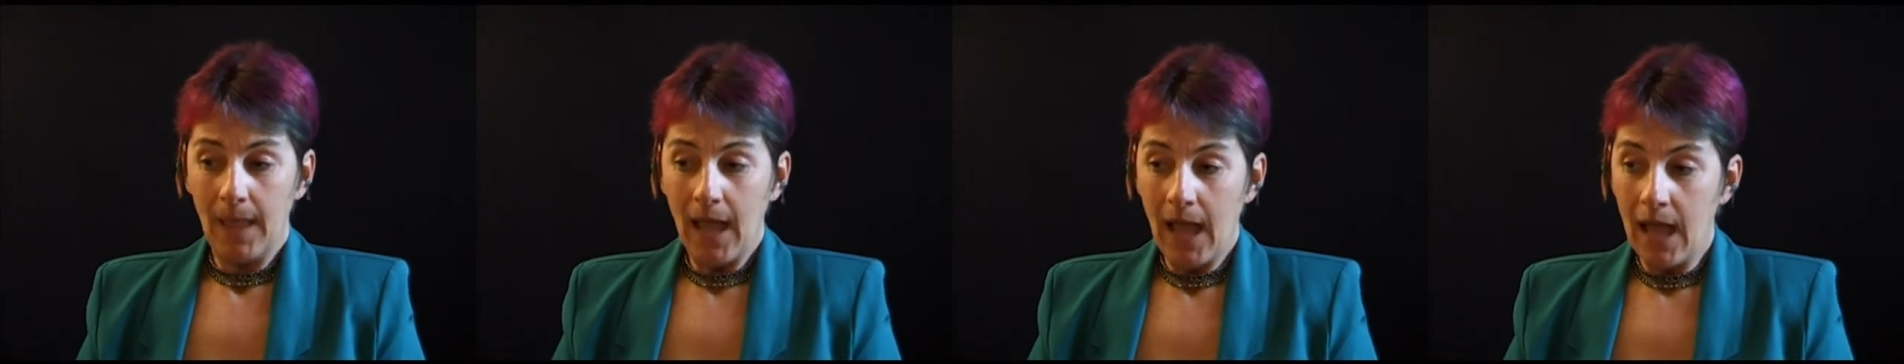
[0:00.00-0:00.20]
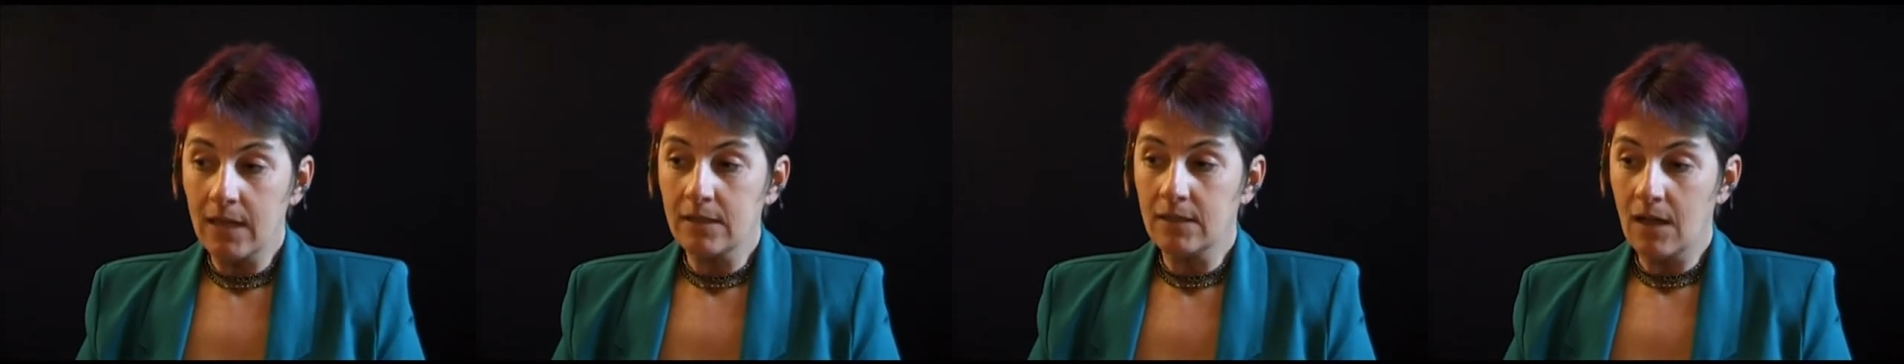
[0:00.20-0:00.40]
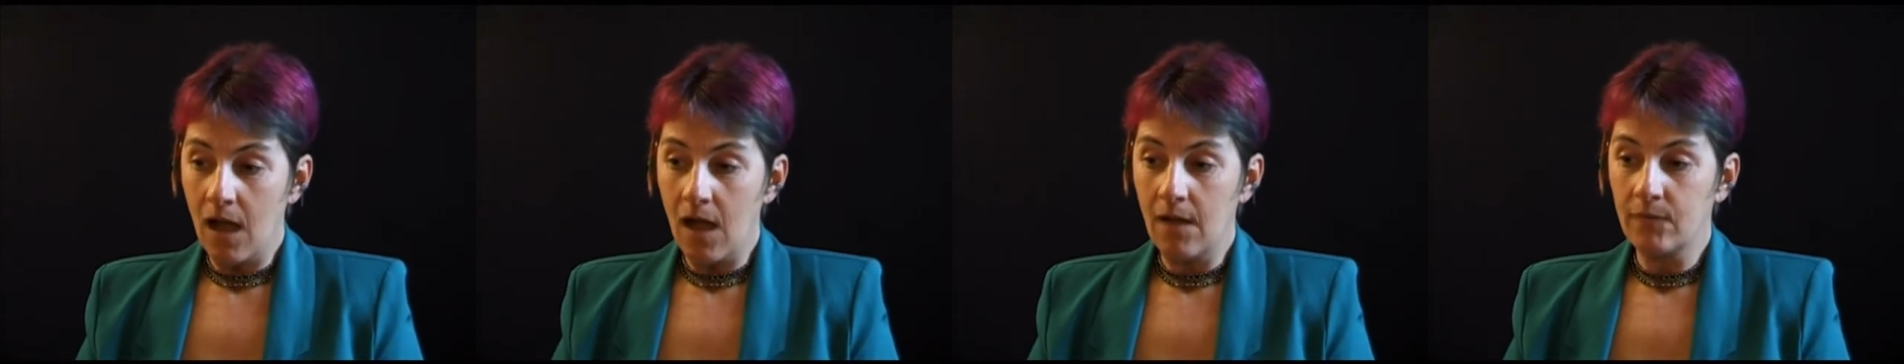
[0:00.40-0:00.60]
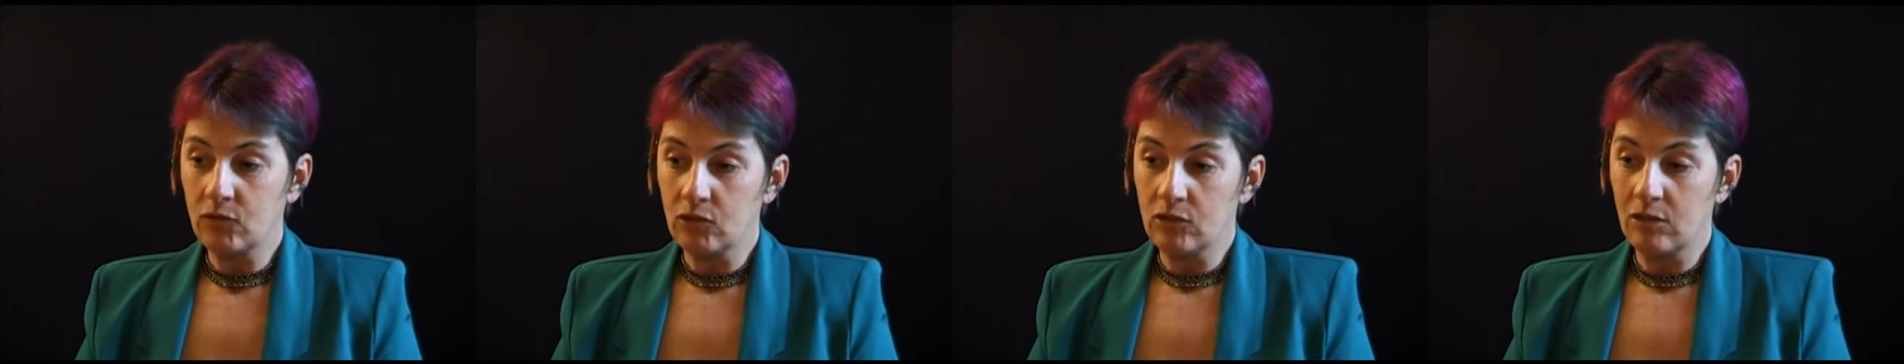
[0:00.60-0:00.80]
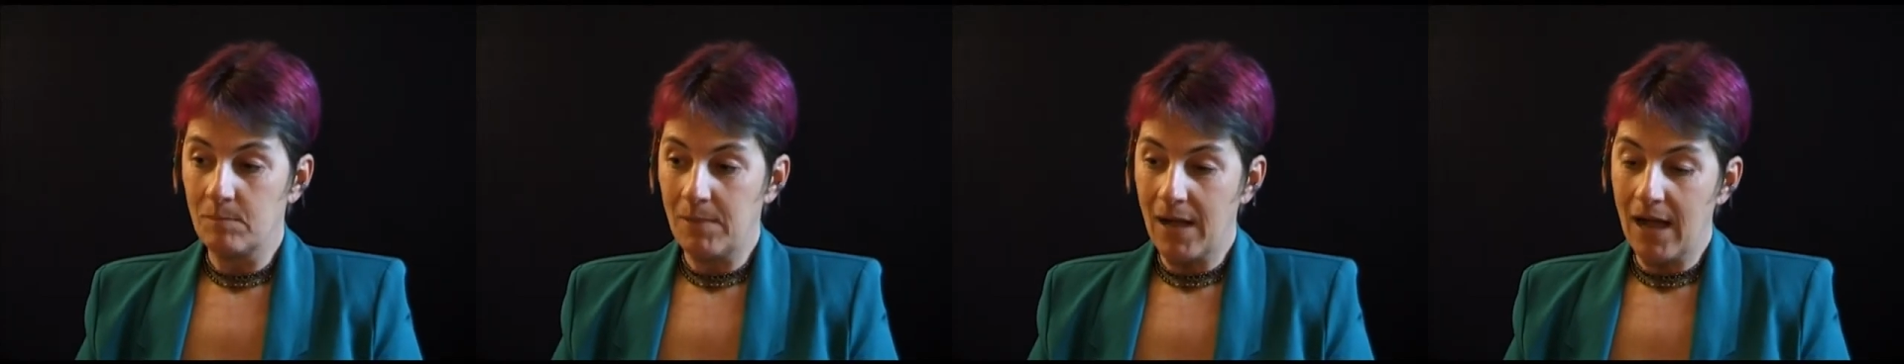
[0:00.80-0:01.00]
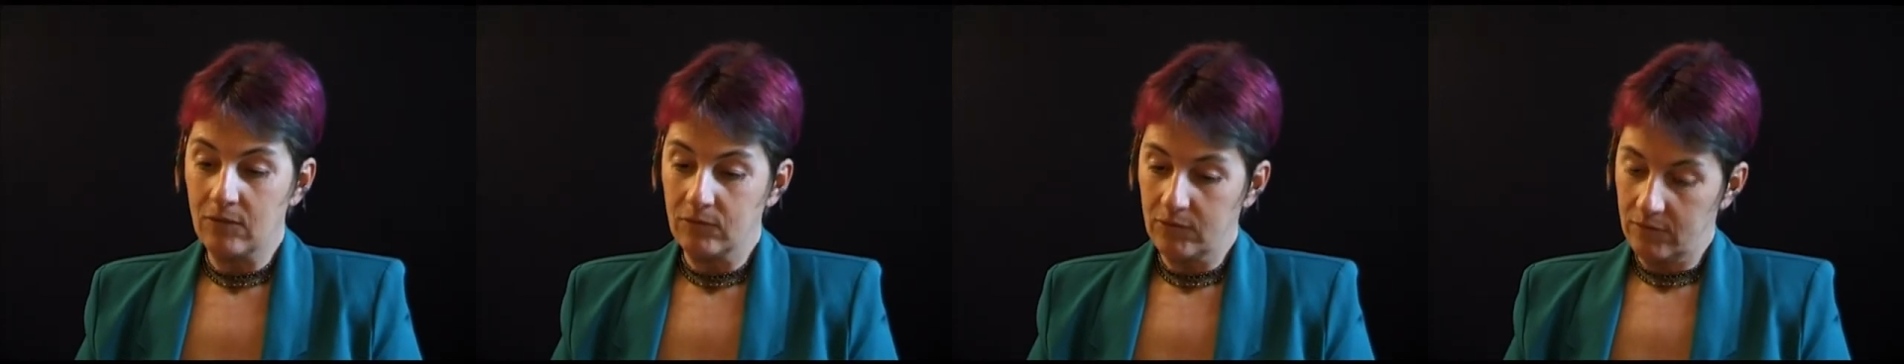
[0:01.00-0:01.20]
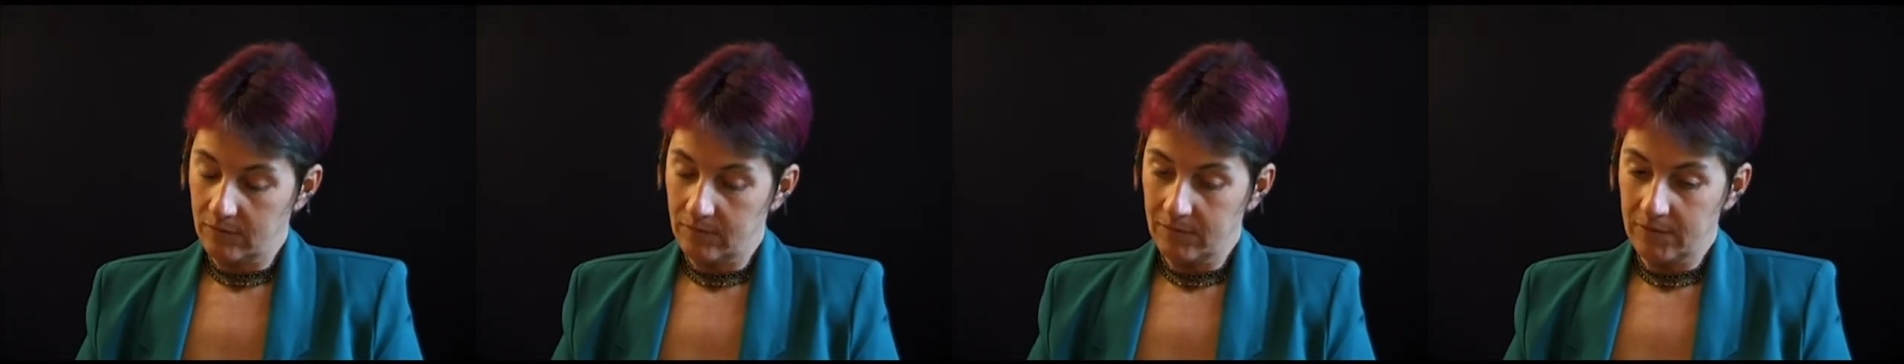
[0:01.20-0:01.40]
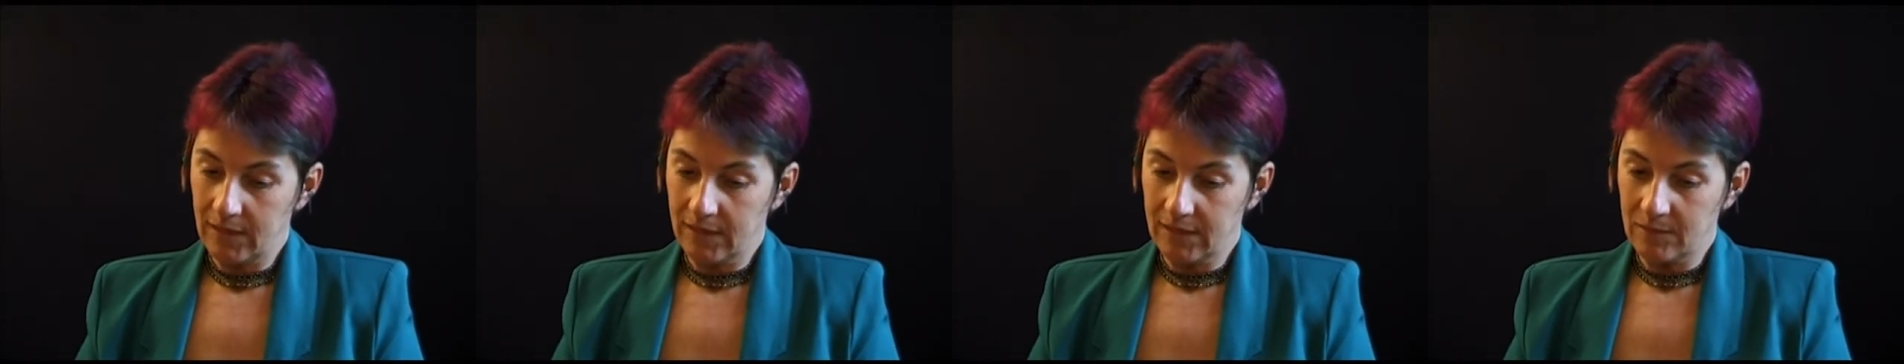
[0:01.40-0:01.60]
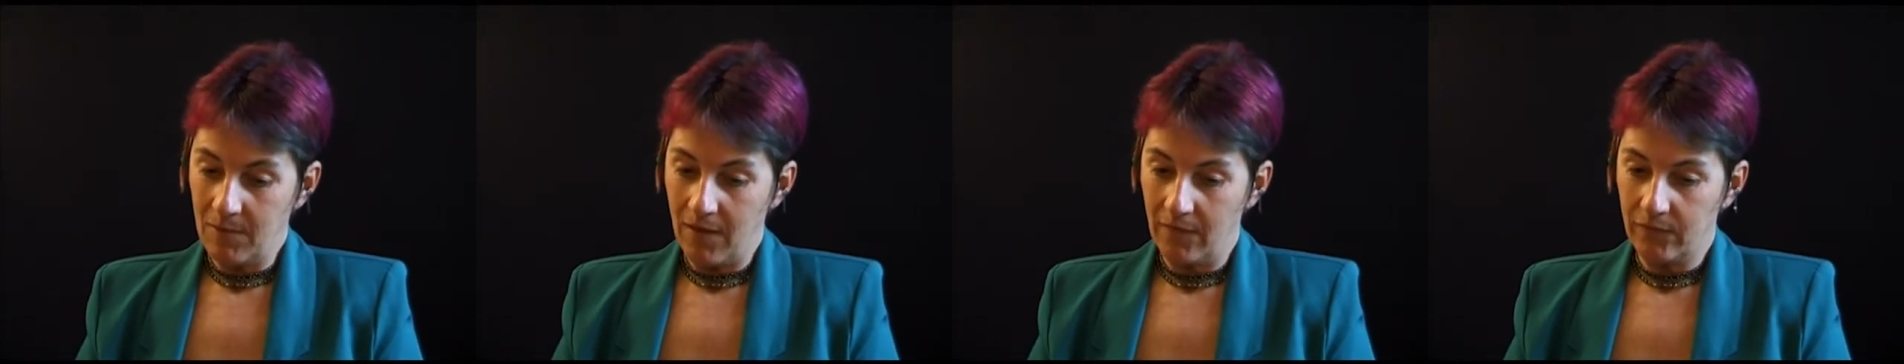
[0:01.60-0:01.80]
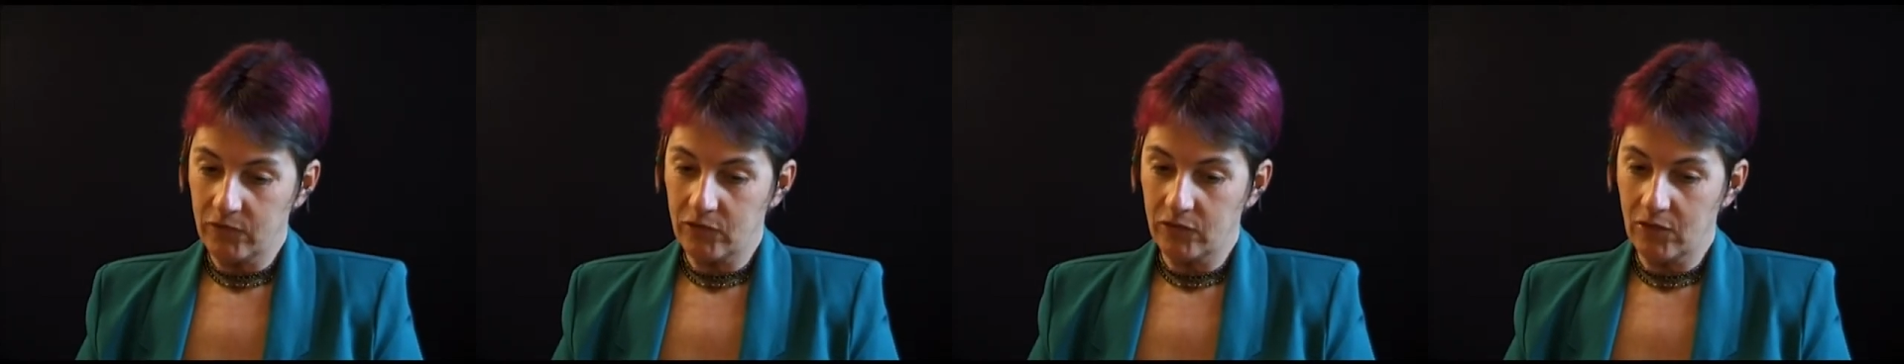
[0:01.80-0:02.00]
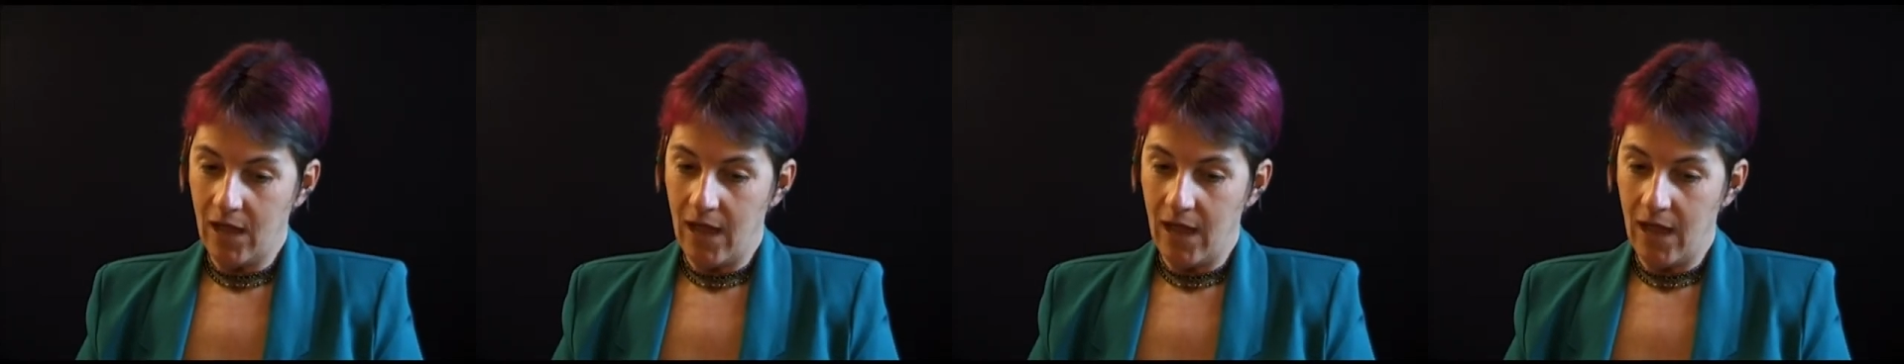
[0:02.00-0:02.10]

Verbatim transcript: And after about six months,